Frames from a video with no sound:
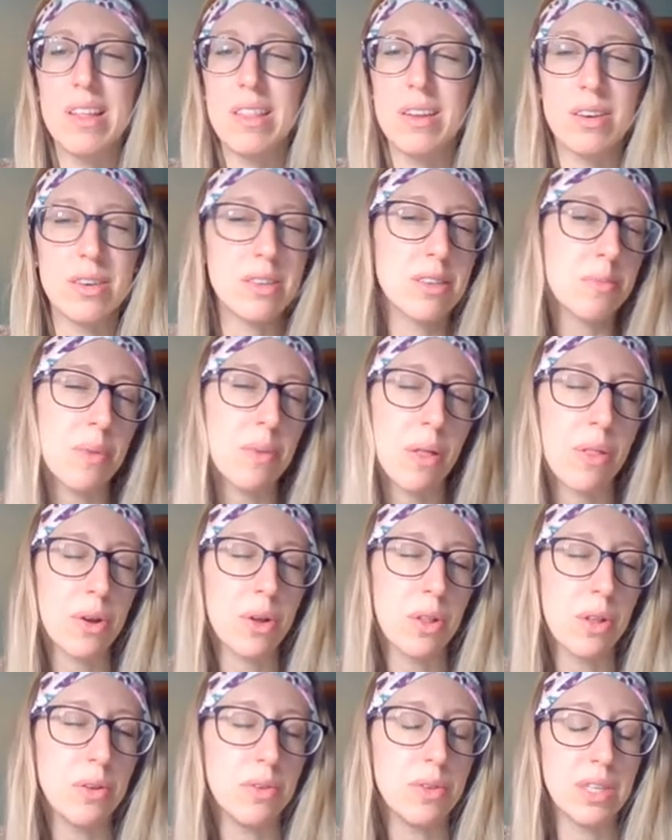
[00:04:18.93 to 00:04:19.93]
there's some other
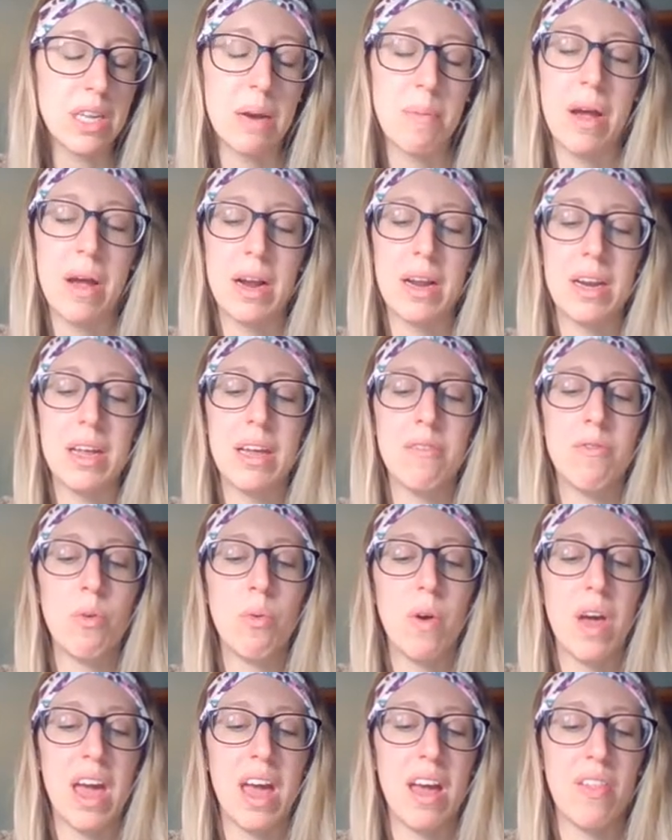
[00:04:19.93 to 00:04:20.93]
clues that I'm not going to give
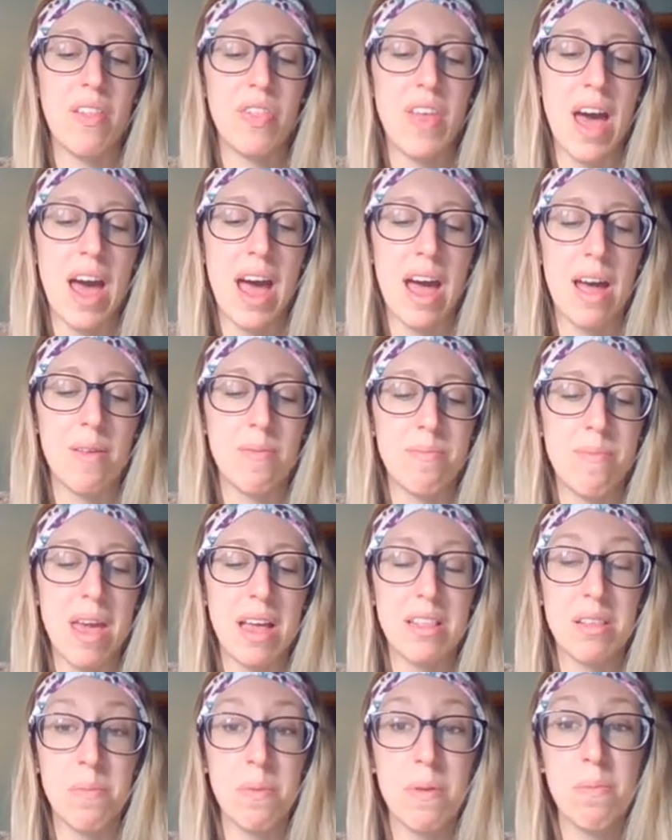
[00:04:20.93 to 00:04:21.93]
away that
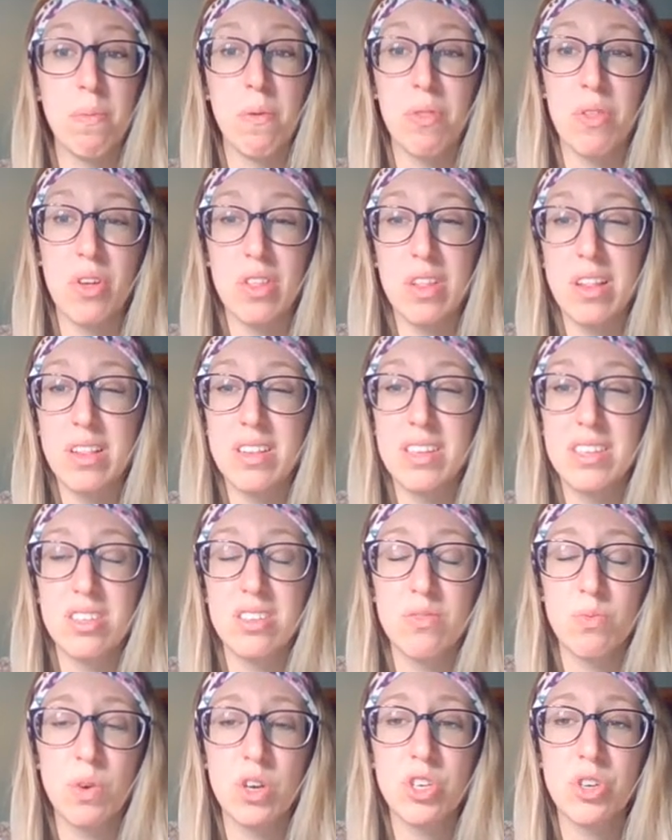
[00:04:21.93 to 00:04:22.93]
make the people think that this
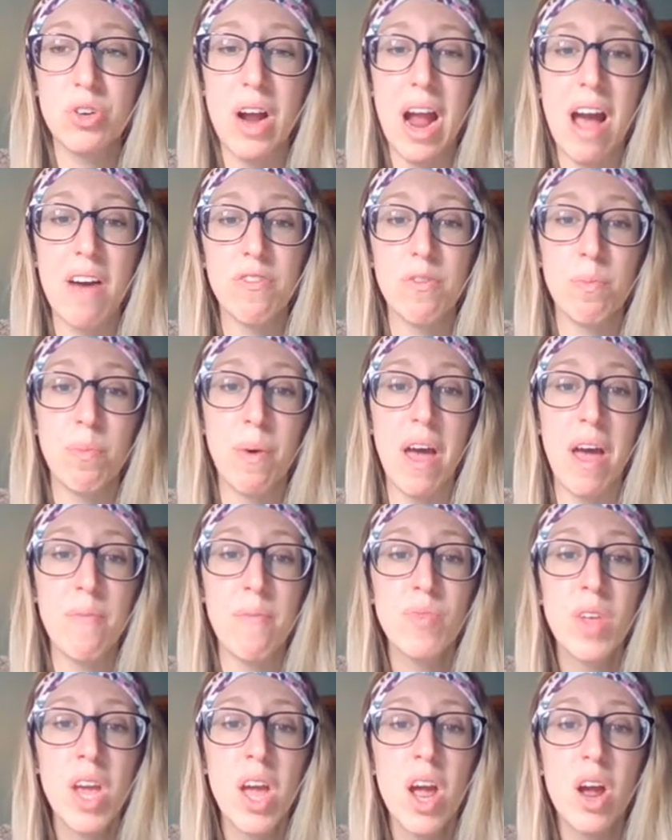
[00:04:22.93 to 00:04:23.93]
is witchcraft, but
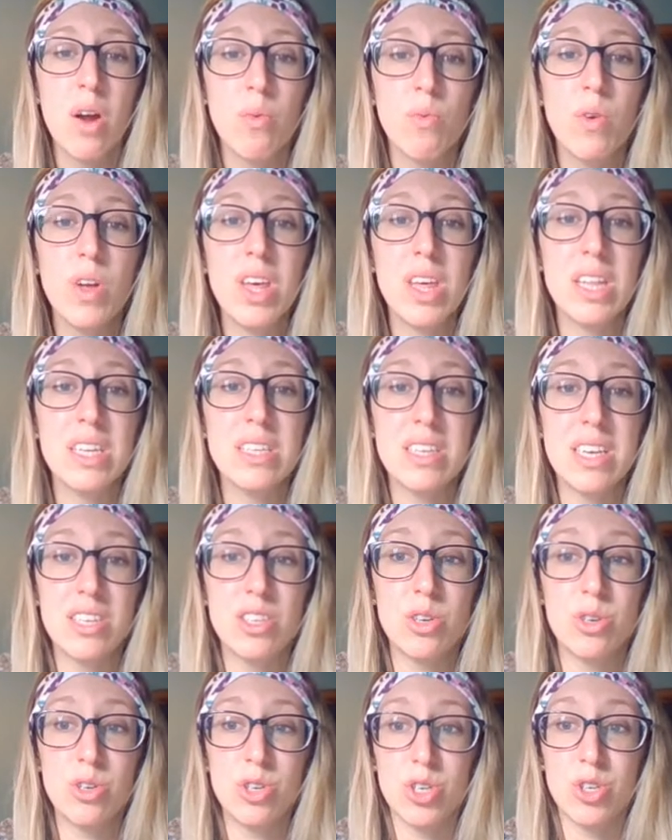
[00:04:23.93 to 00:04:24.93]
really these
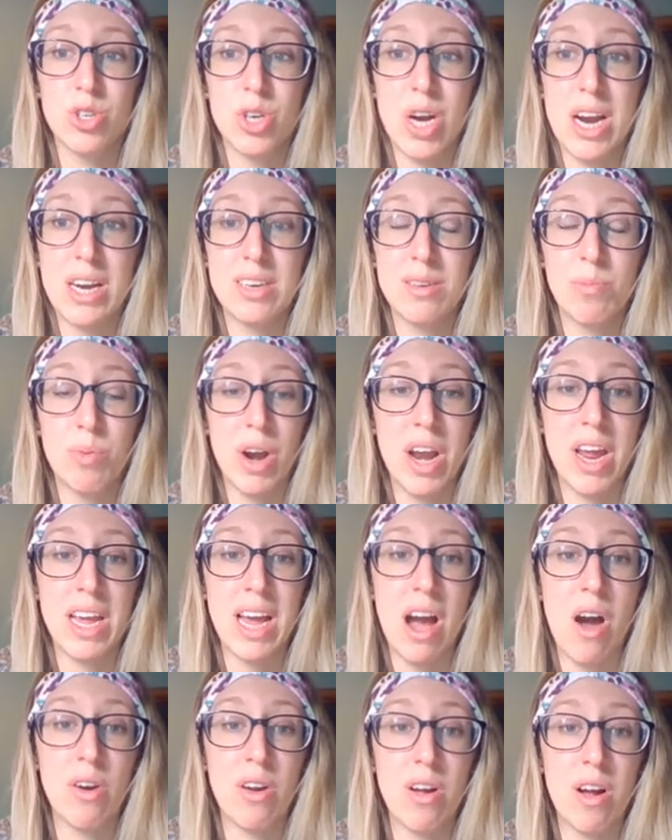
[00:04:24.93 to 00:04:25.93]
kids are just trying to break
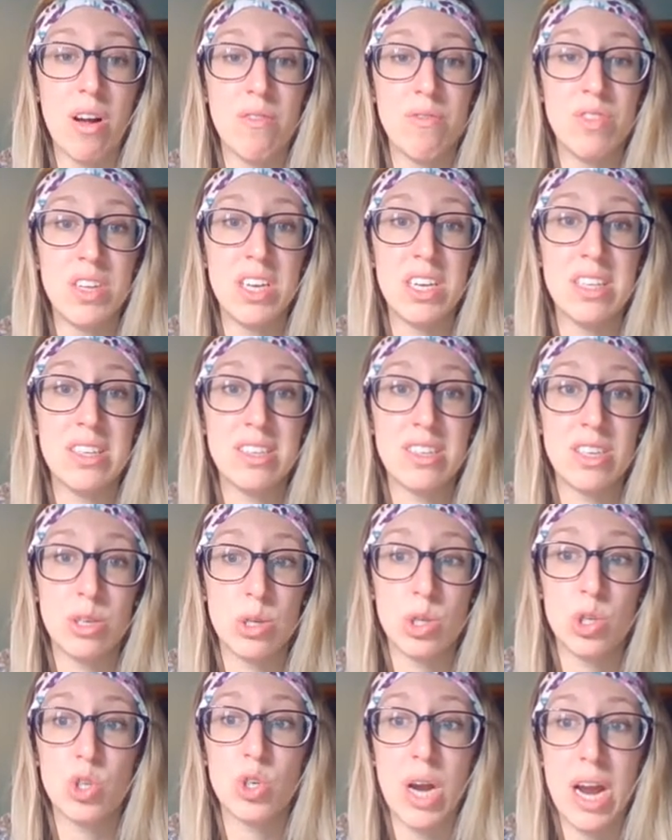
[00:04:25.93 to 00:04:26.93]
out of these
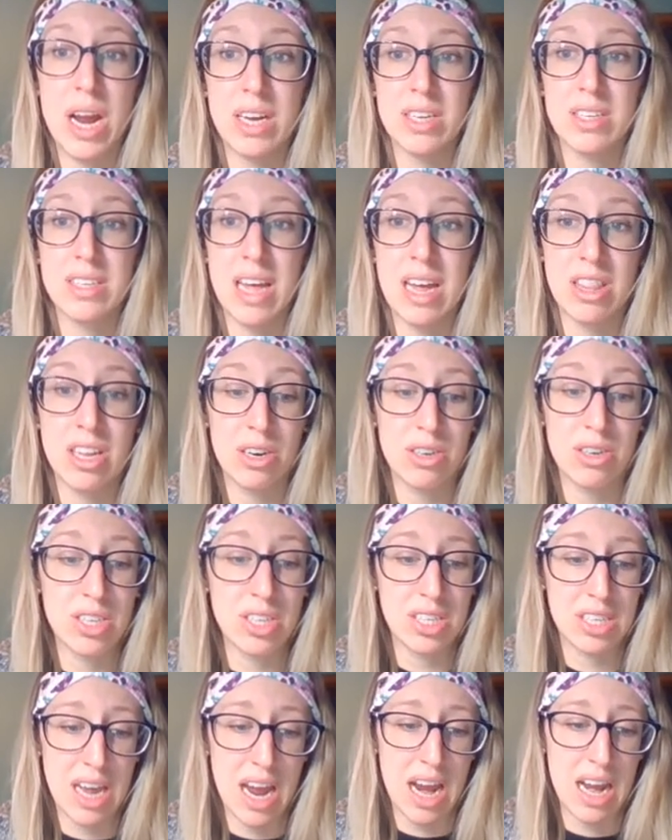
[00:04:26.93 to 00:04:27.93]
constraints that their
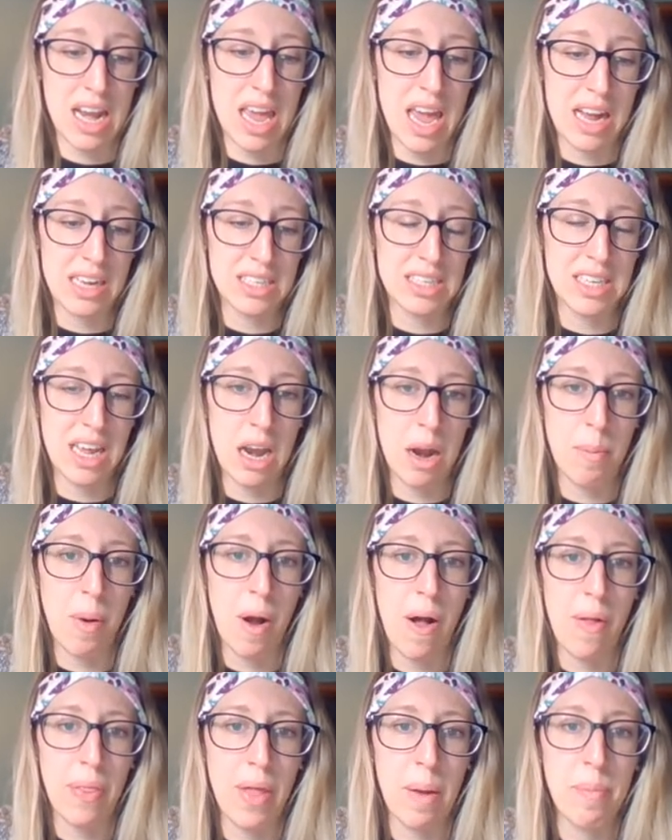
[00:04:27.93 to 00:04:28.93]
society has set
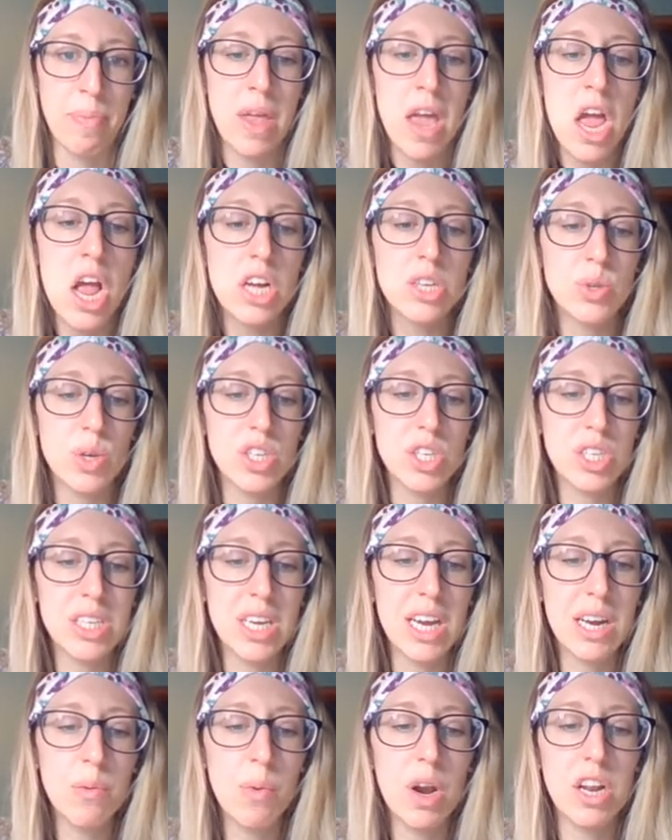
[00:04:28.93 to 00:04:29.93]
upon them. So I just
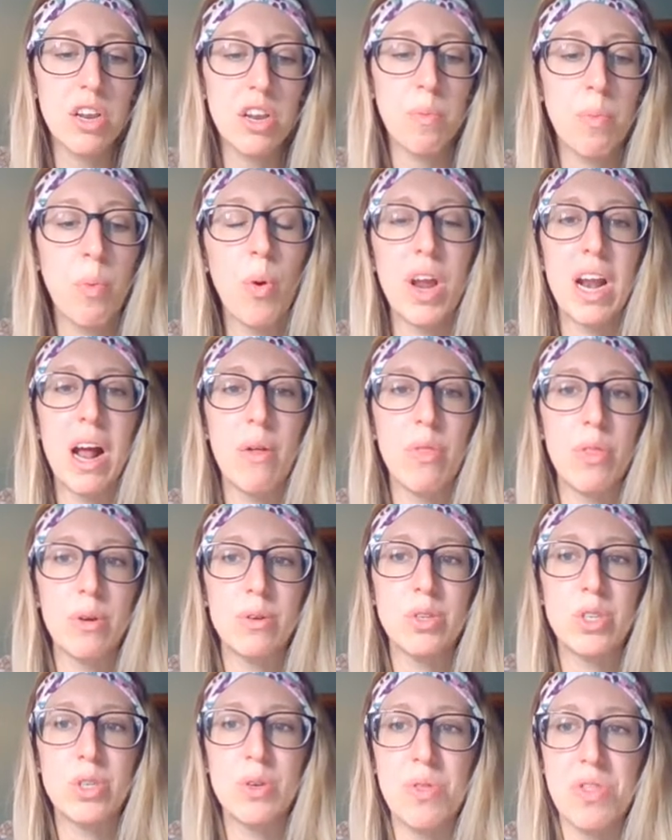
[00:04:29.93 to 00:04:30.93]
kind of wanted to point out
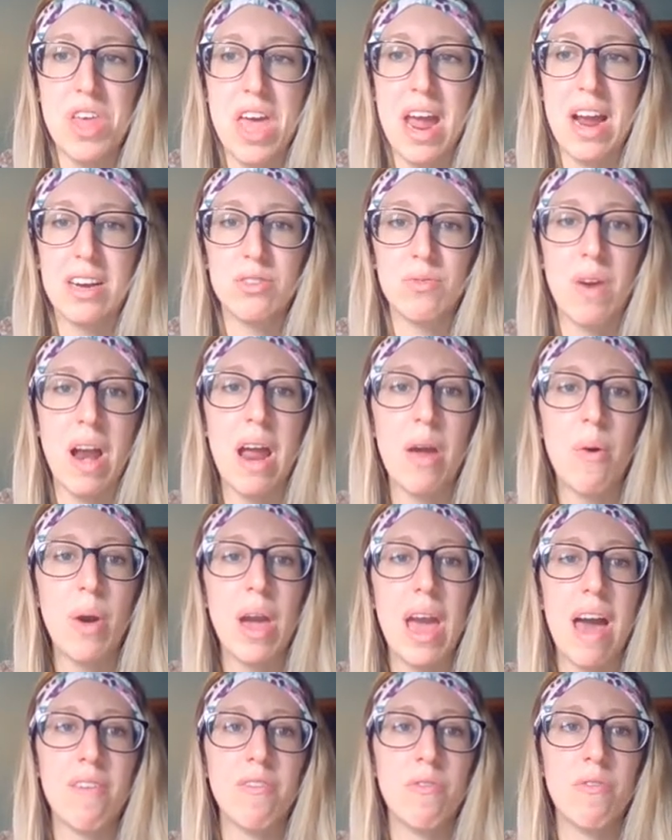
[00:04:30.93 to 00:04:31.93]
those two things, right? We
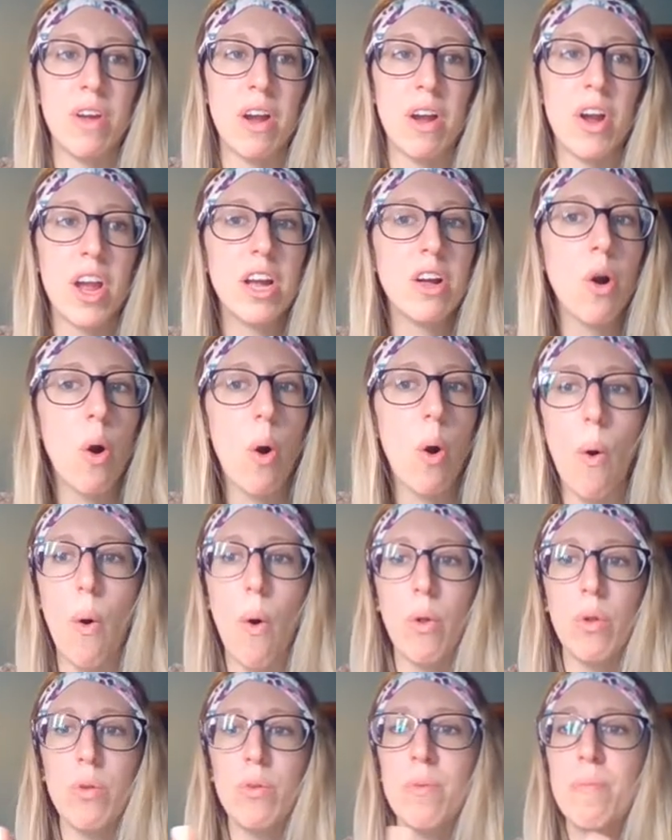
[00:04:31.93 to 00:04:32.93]
have a very
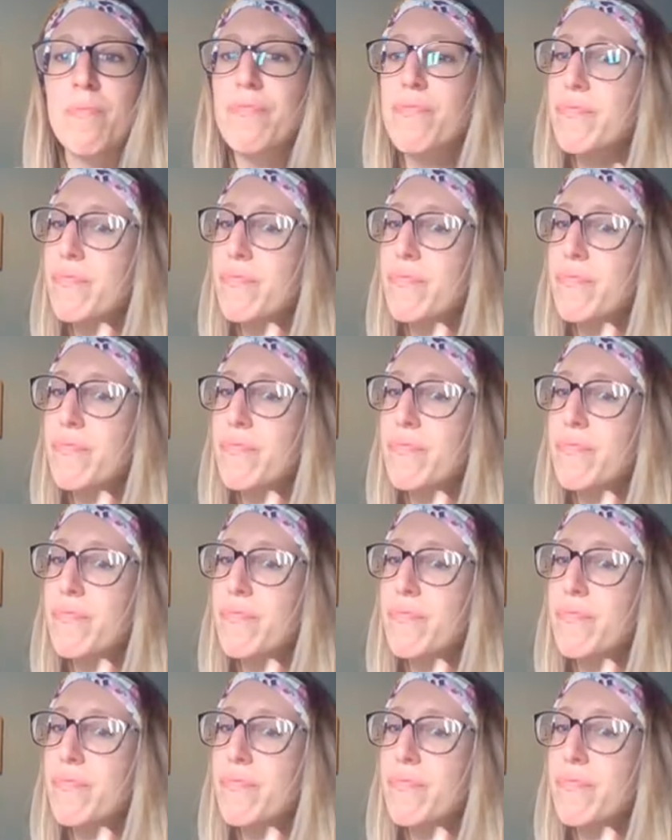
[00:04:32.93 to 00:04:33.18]
cold,